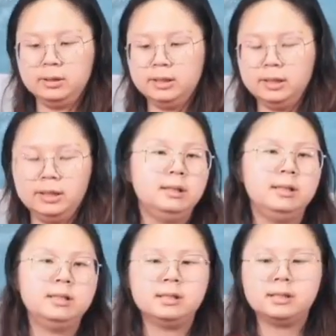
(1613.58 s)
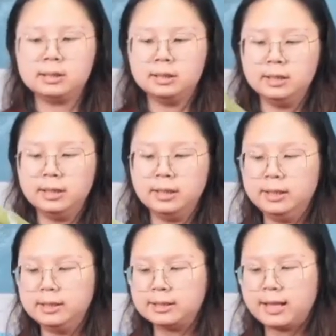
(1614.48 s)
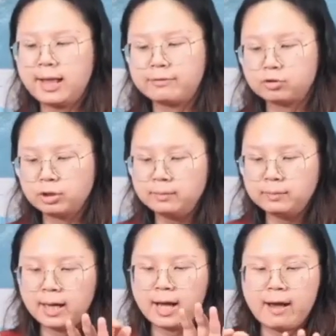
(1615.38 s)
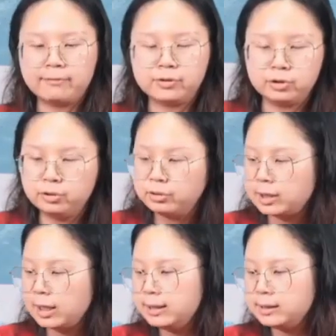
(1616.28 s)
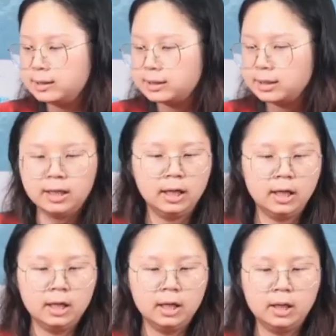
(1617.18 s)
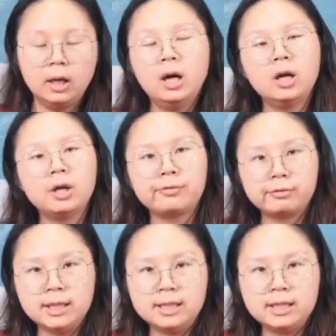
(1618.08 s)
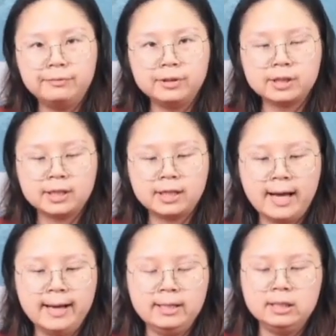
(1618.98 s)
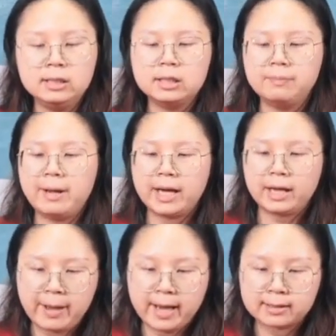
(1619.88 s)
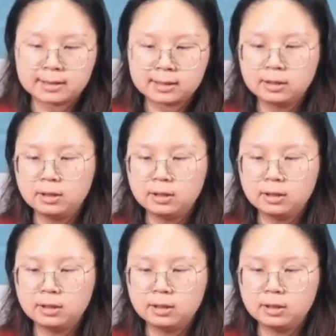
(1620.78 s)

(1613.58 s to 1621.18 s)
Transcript: in this in this live stream, I have show you guys uh, three different kind of backpacks